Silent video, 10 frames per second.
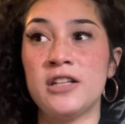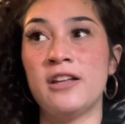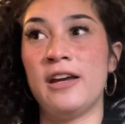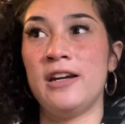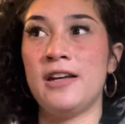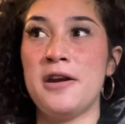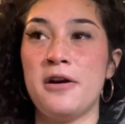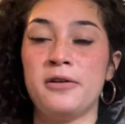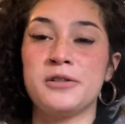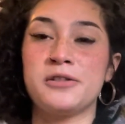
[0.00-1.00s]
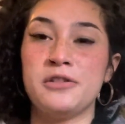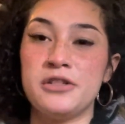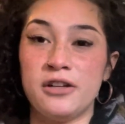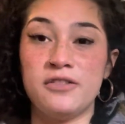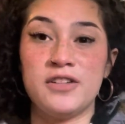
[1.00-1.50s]
like $88 a
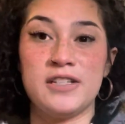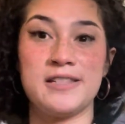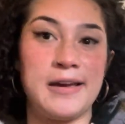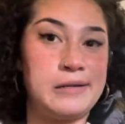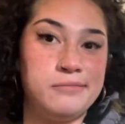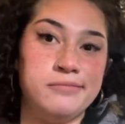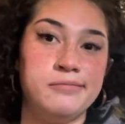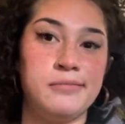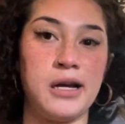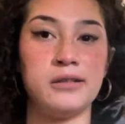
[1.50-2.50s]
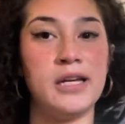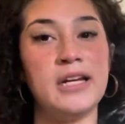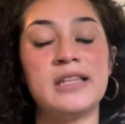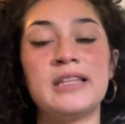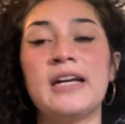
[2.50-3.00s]
shift, it's like barely
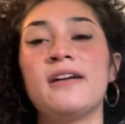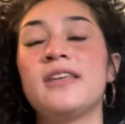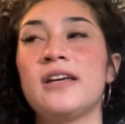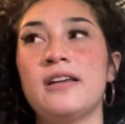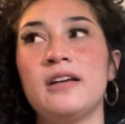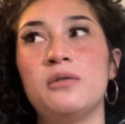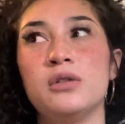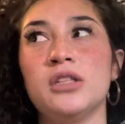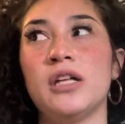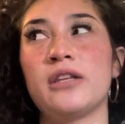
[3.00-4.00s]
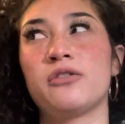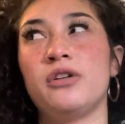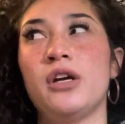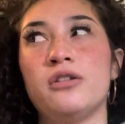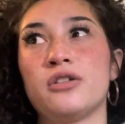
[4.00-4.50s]
anything. I think it equaled to like
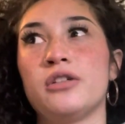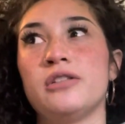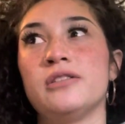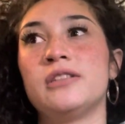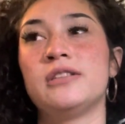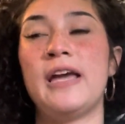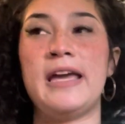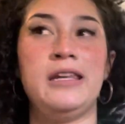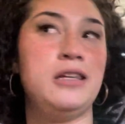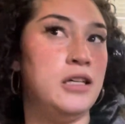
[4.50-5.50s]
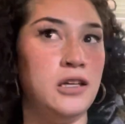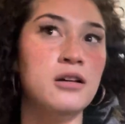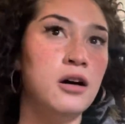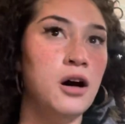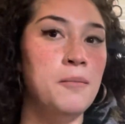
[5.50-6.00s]
$380
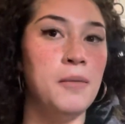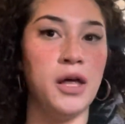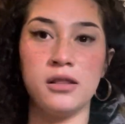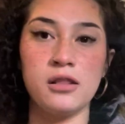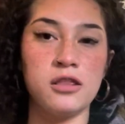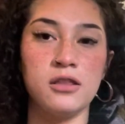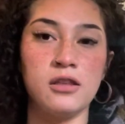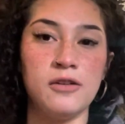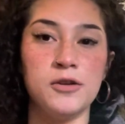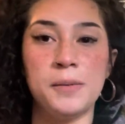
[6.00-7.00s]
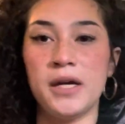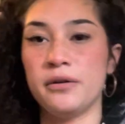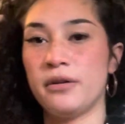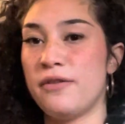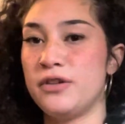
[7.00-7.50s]
a month if you pay
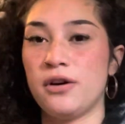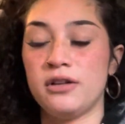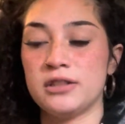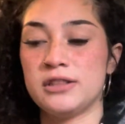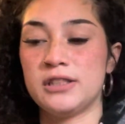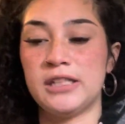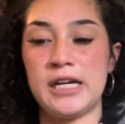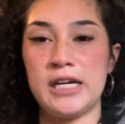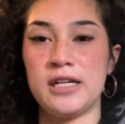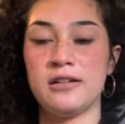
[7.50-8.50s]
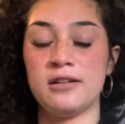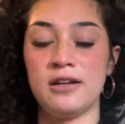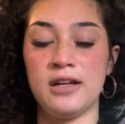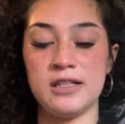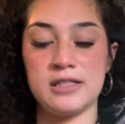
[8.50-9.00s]
$11 a day.
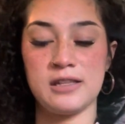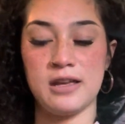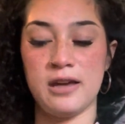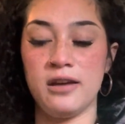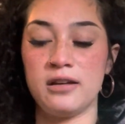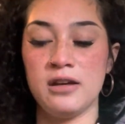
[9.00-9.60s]
And it's like,